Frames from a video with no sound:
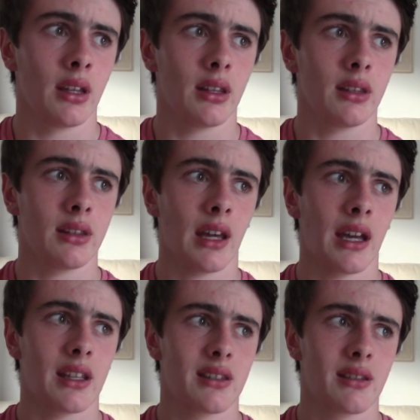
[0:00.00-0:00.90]

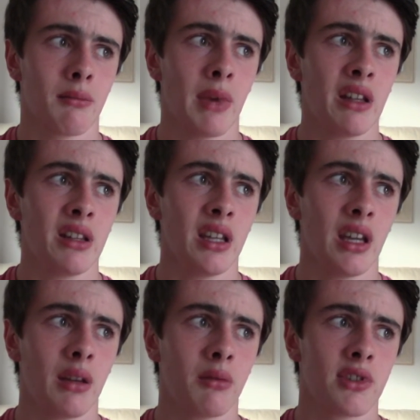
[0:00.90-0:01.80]
that
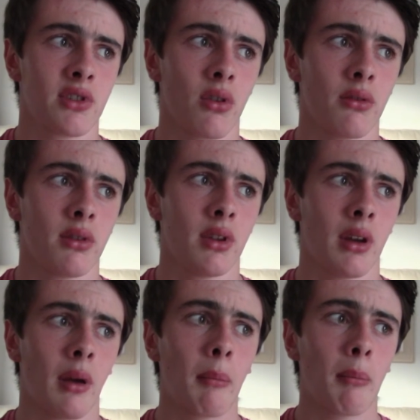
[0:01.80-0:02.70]
mainly it was on
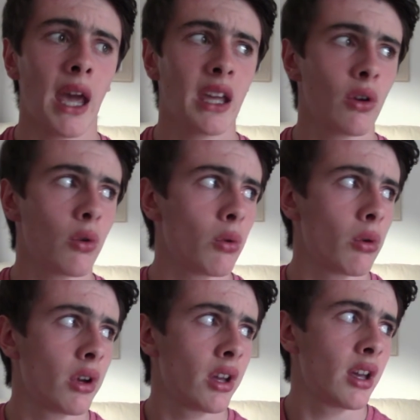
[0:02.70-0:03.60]
a
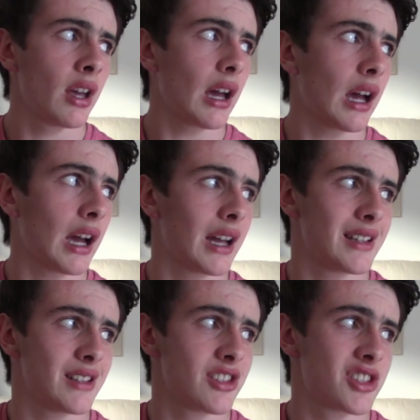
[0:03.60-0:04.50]
male
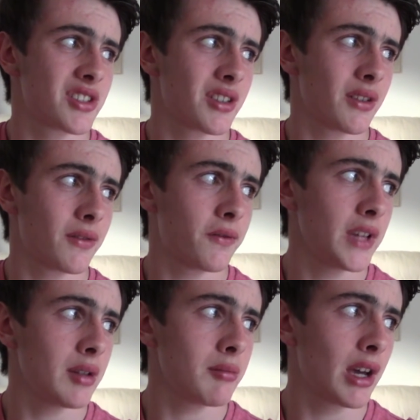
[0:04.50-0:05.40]
and
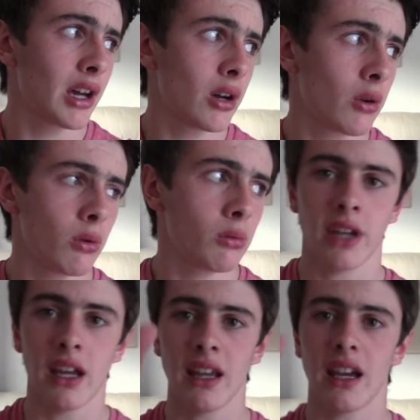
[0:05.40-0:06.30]
female
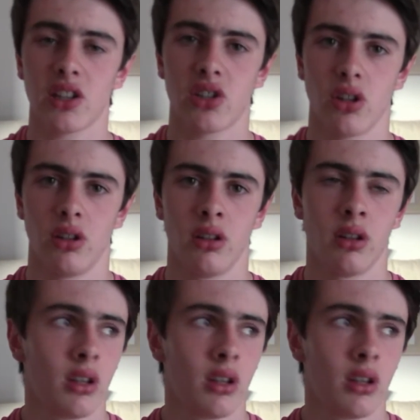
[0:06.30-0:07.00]
connection,